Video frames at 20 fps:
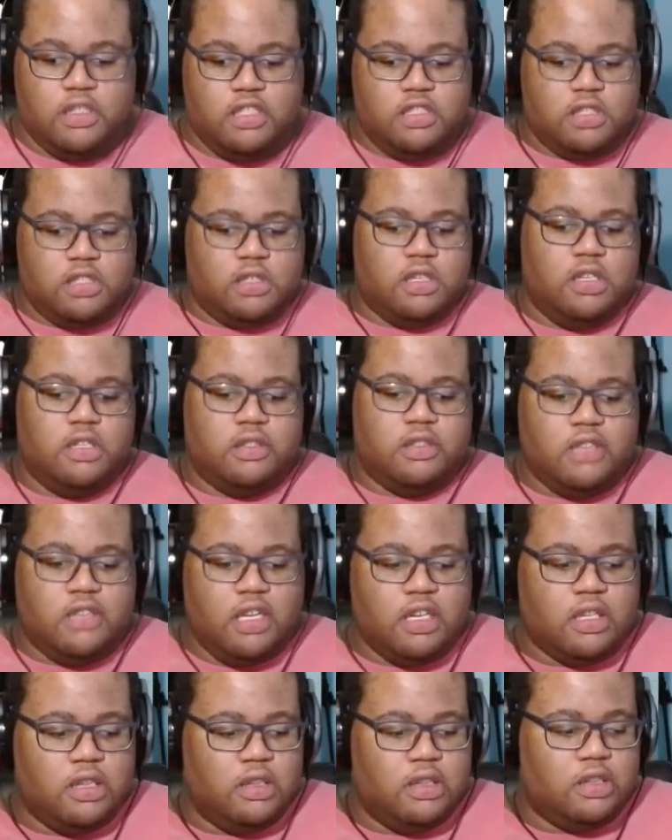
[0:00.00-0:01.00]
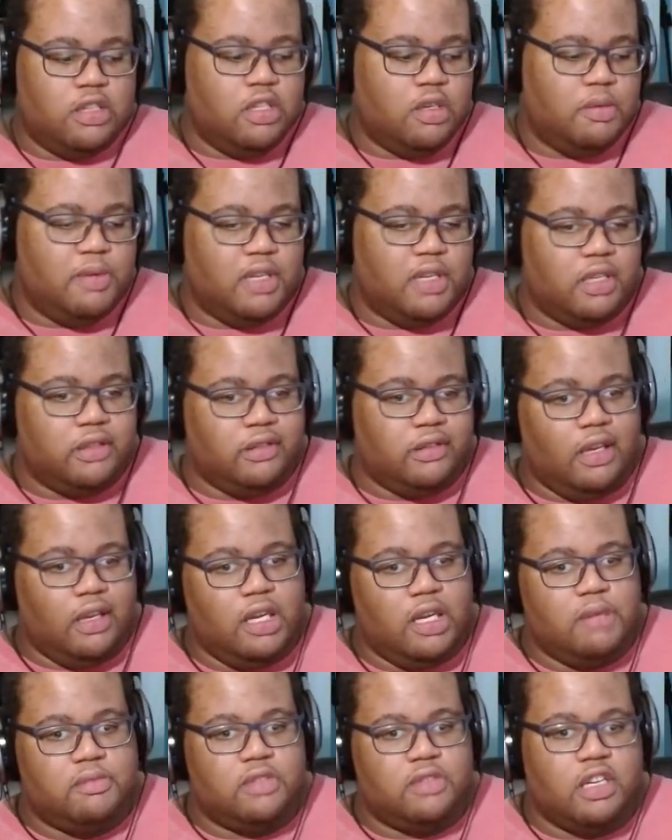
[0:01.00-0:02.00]
This is gonna take a little bit of
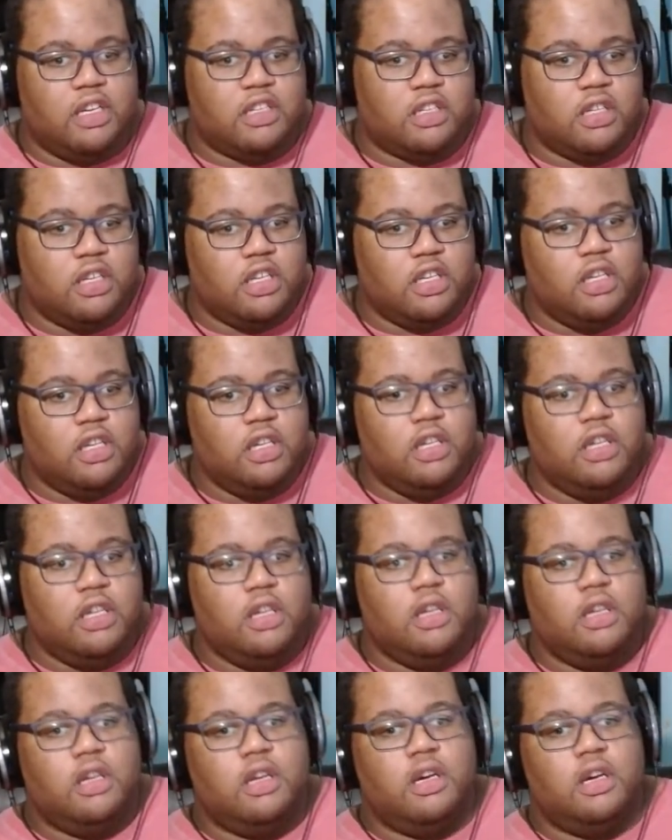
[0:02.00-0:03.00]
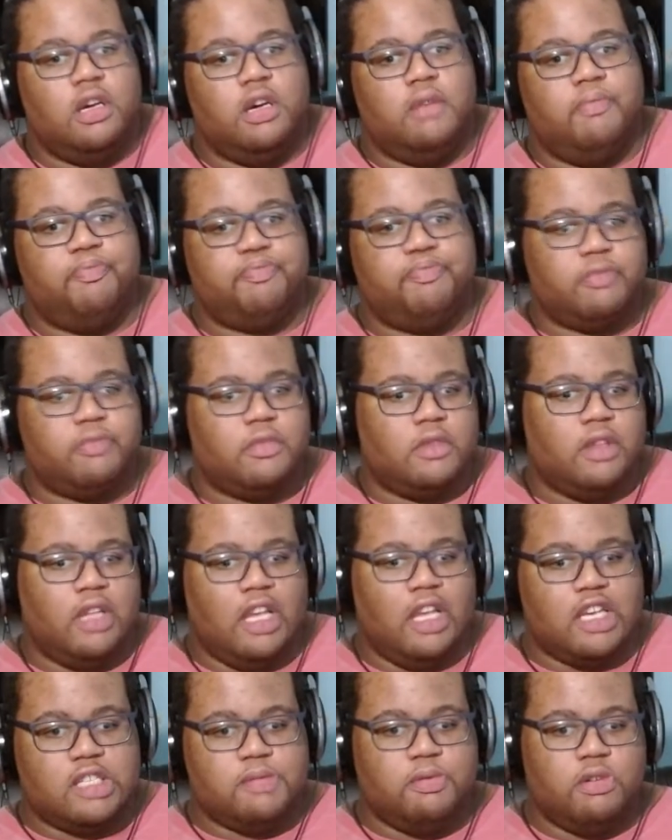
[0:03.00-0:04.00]
time to actually
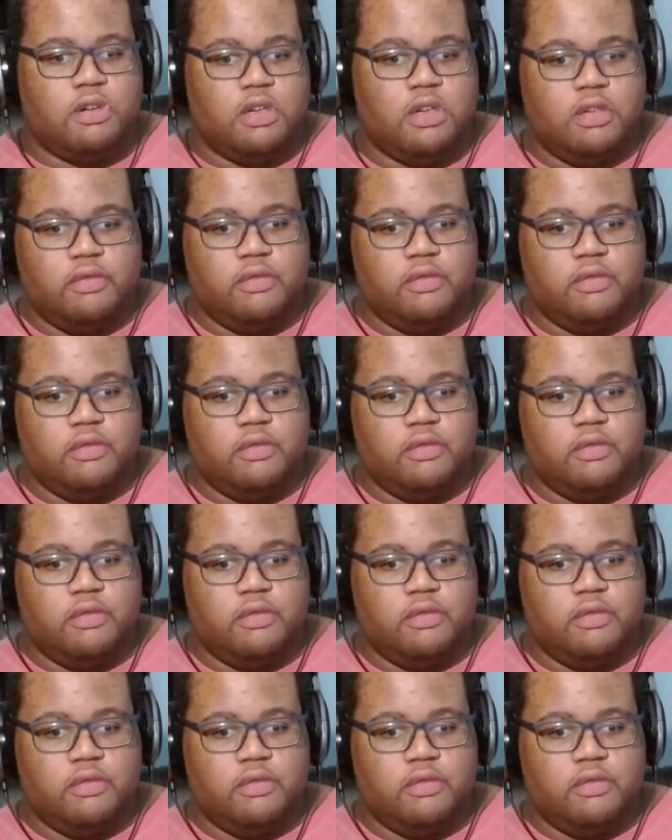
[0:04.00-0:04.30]
export.